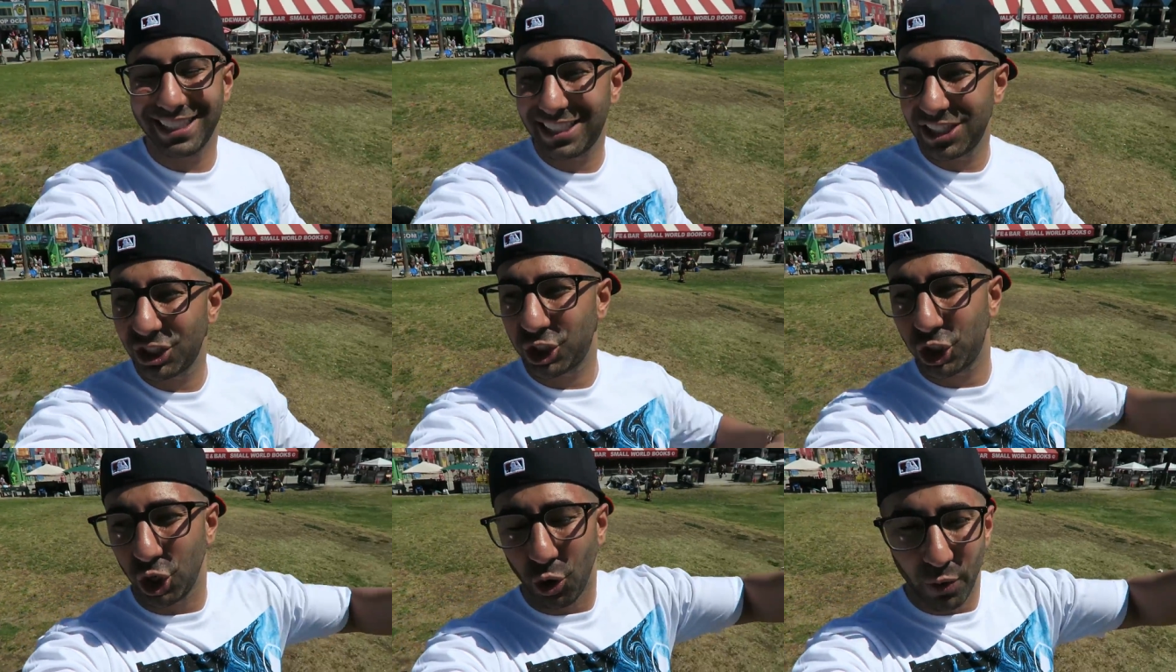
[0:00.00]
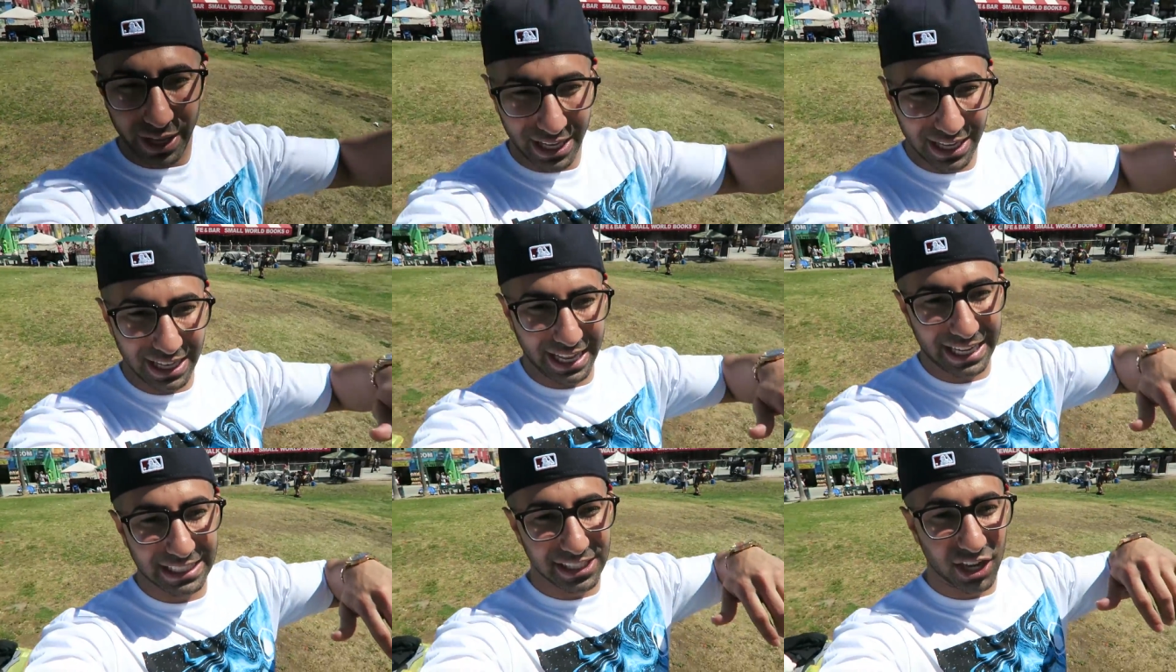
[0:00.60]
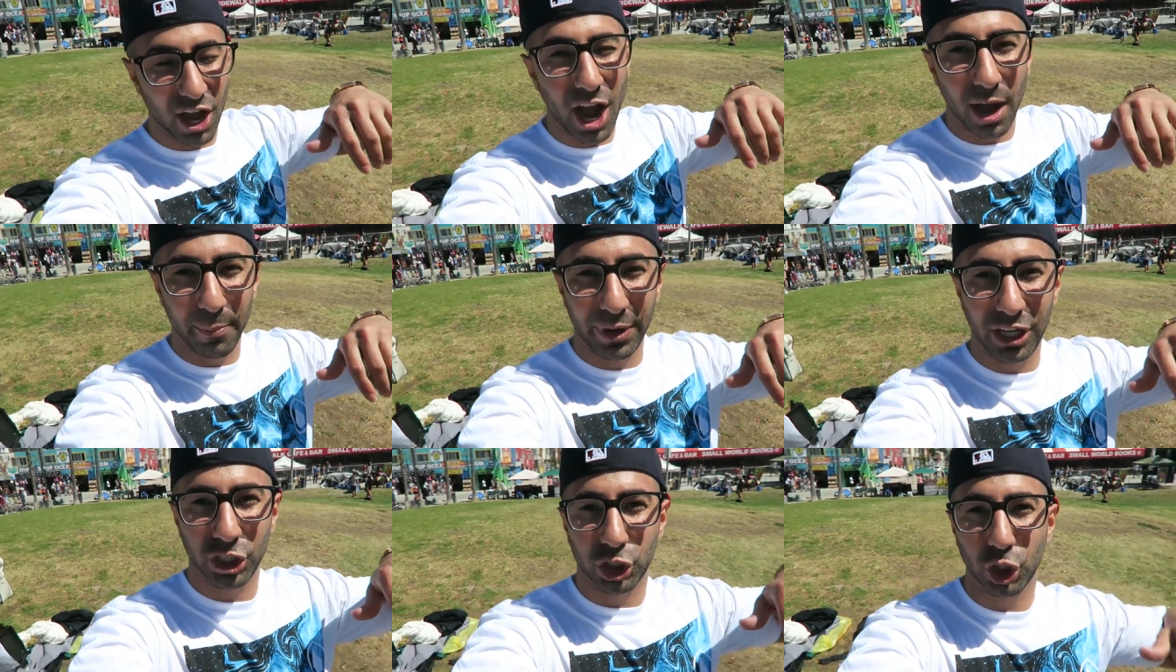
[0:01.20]
This is showing, like it's a
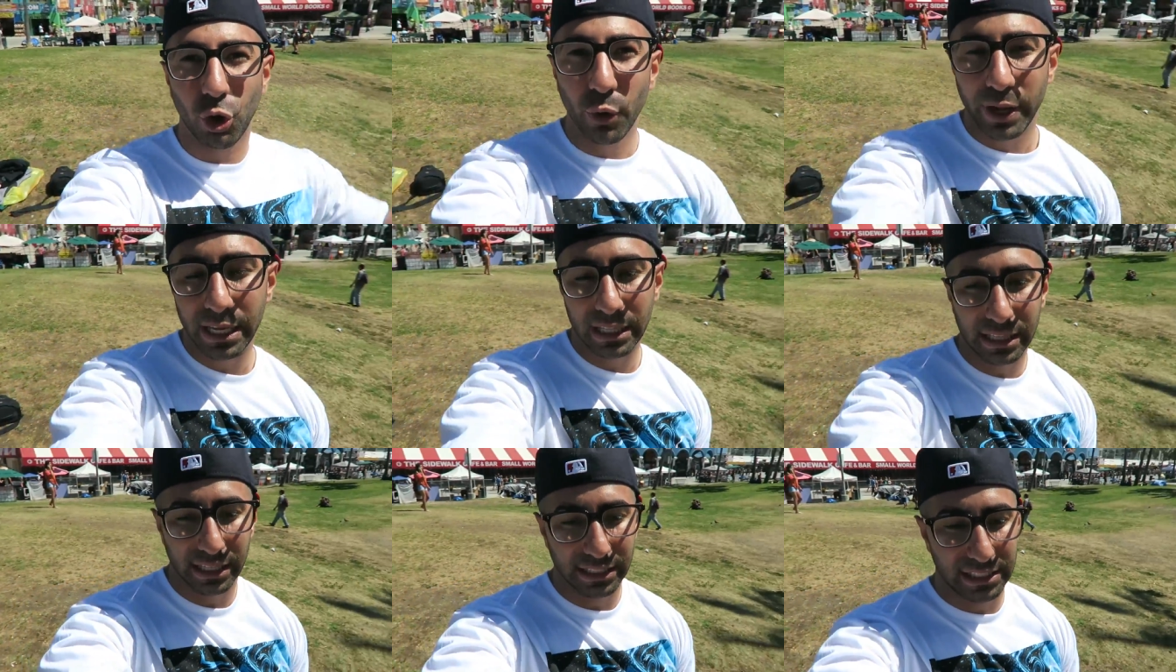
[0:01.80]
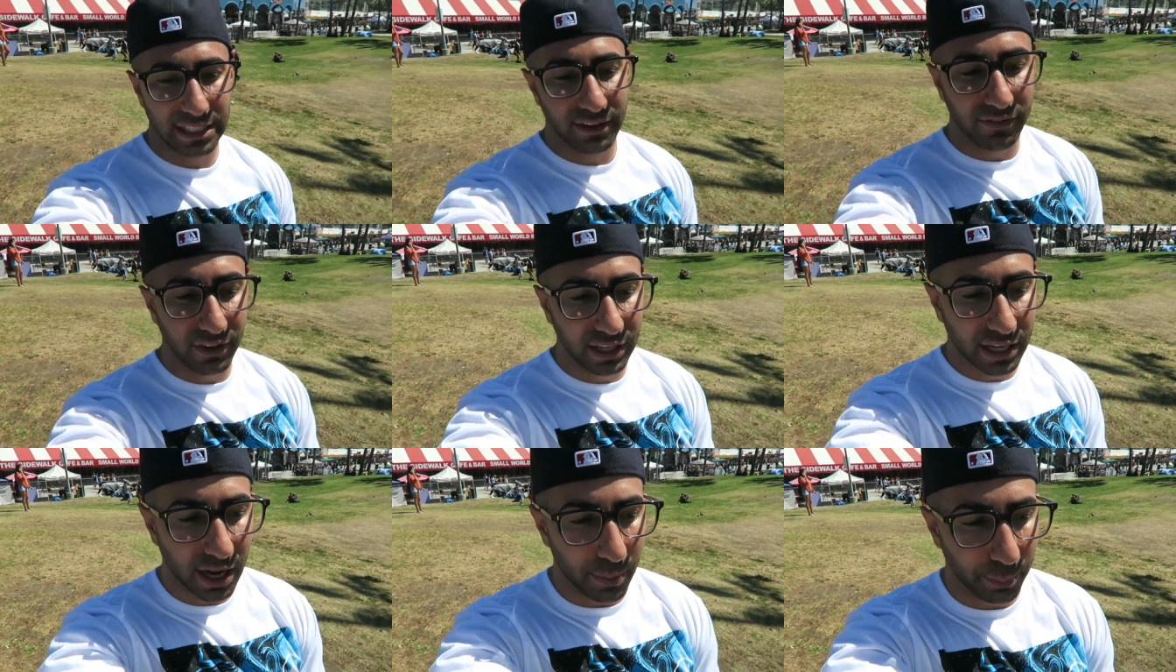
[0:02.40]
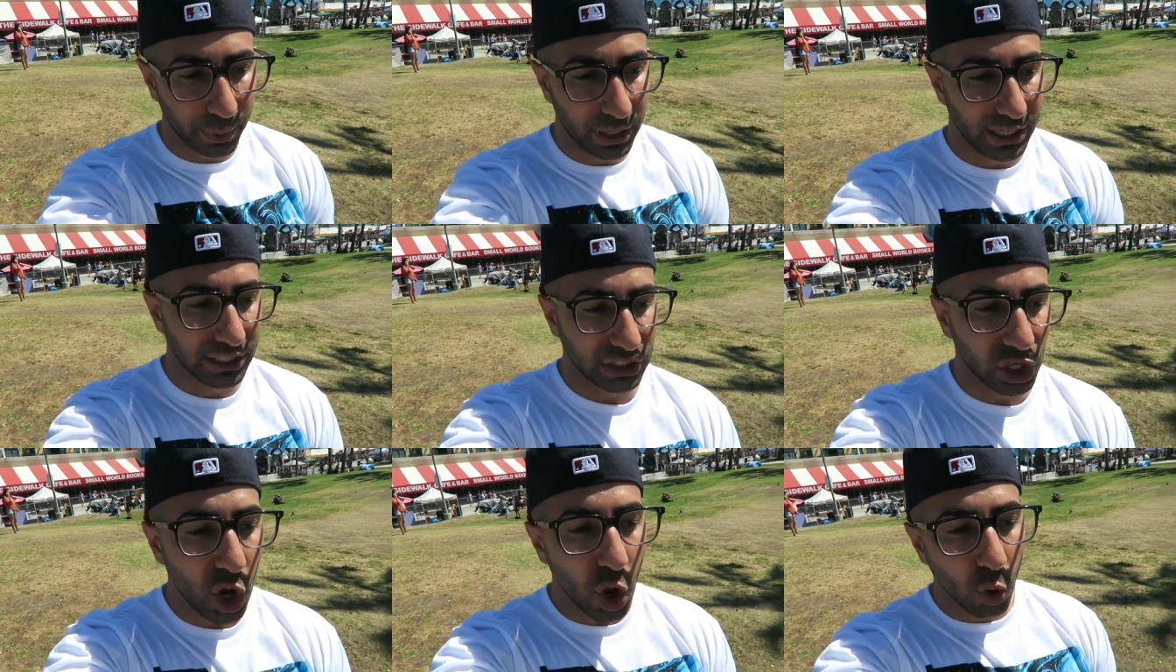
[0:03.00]
comedy showing the TV
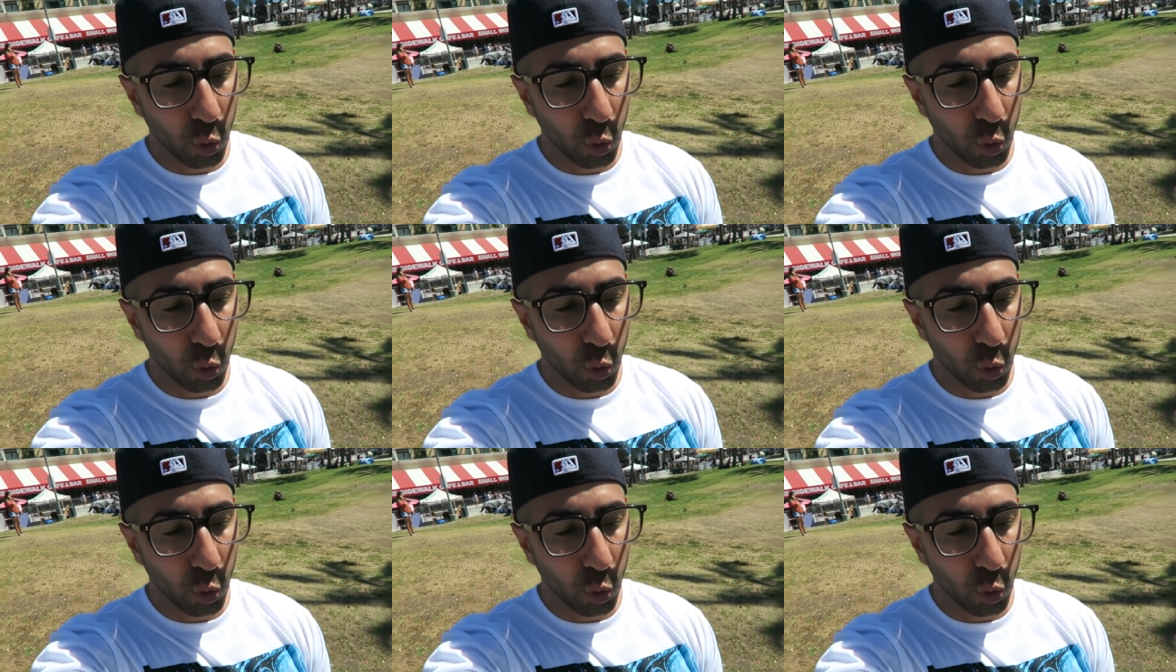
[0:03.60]
companies